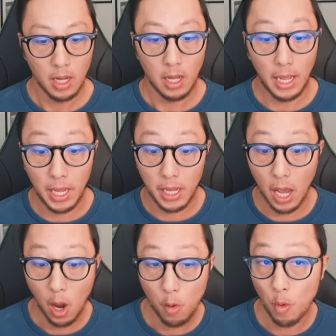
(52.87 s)
a
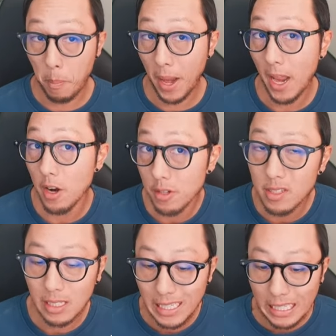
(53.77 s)
repair
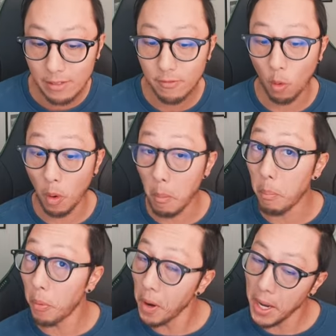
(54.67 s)
sleeve or a
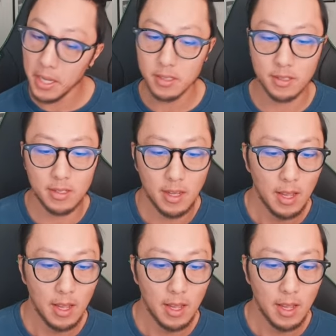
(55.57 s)
brace,